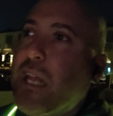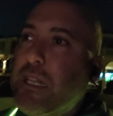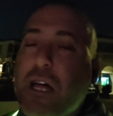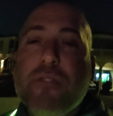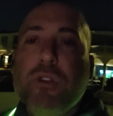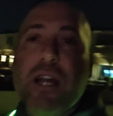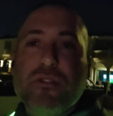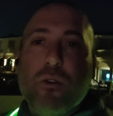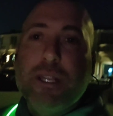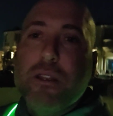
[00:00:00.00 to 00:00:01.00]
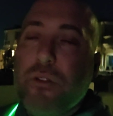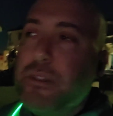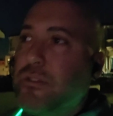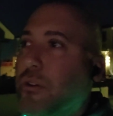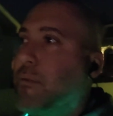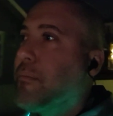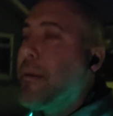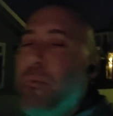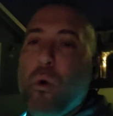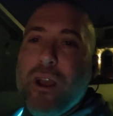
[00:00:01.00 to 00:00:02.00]
And a lot of you guys already know this. So
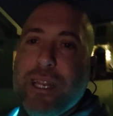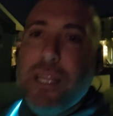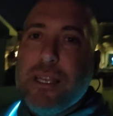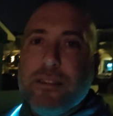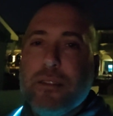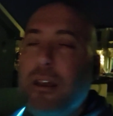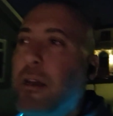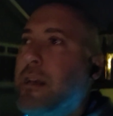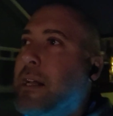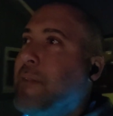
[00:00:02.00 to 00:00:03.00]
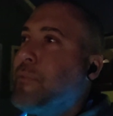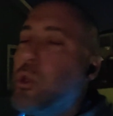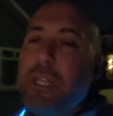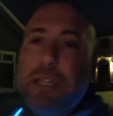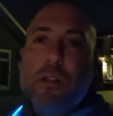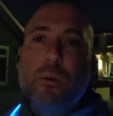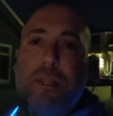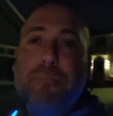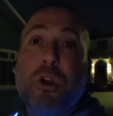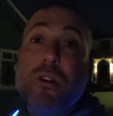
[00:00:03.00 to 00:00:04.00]
my point is, you can
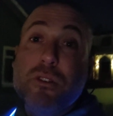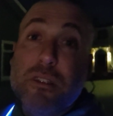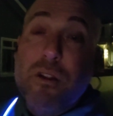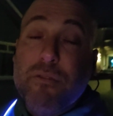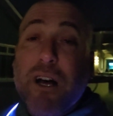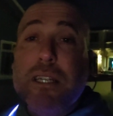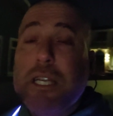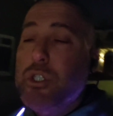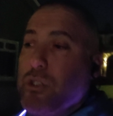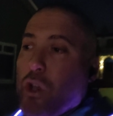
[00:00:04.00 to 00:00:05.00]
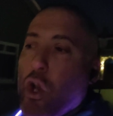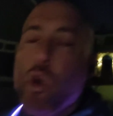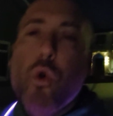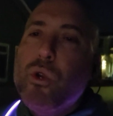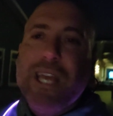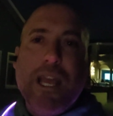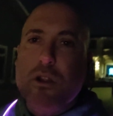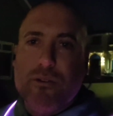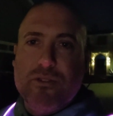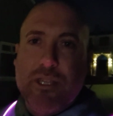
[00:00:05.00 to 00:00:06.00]
literally purchase their validation. Who
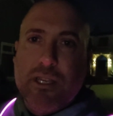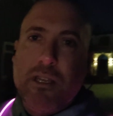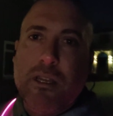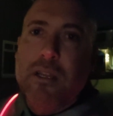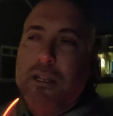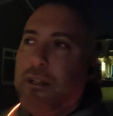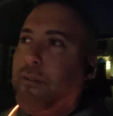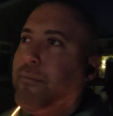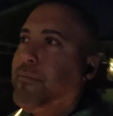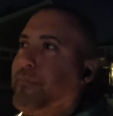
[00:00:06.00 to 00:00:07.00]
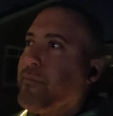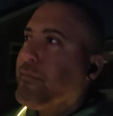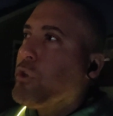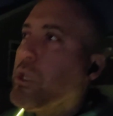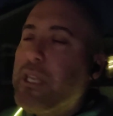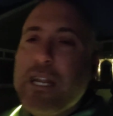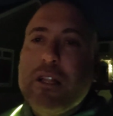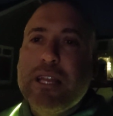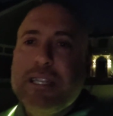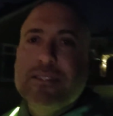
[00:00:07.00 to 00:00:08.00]
cares? You can get
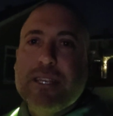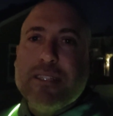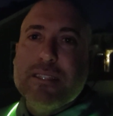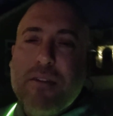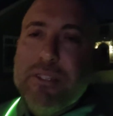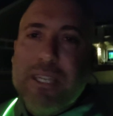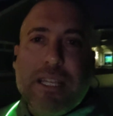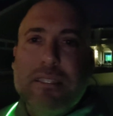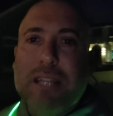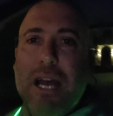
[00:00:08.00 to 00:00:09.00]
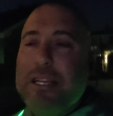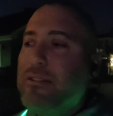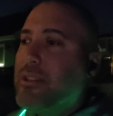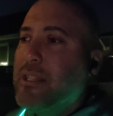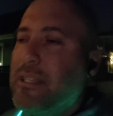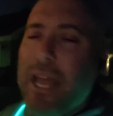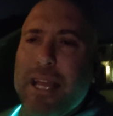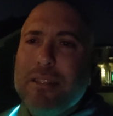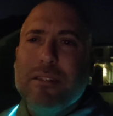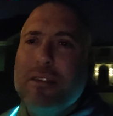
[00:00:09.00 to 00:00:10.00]
LA 6, 7s, 8s, 9s,
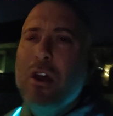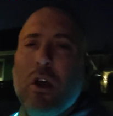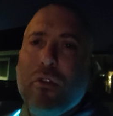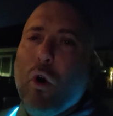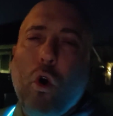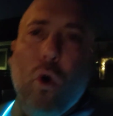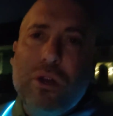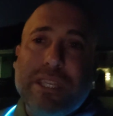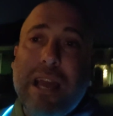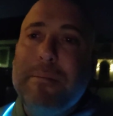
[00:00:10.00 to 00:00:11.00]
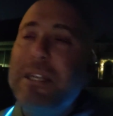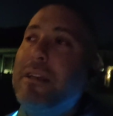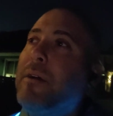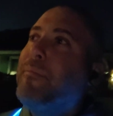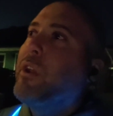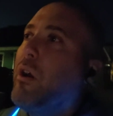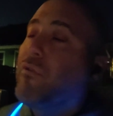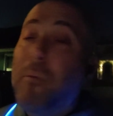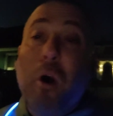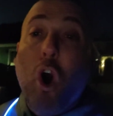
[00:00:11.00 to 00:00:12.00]
10s, the whole gamut
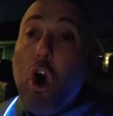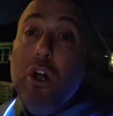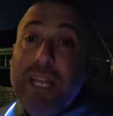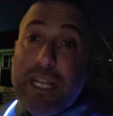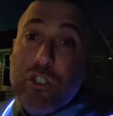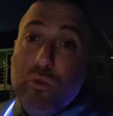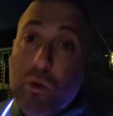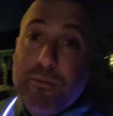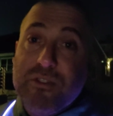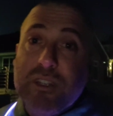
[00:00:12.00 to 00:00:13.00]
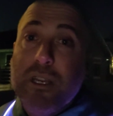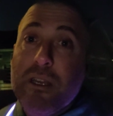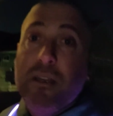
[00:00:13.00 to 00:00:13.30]
from all age groups.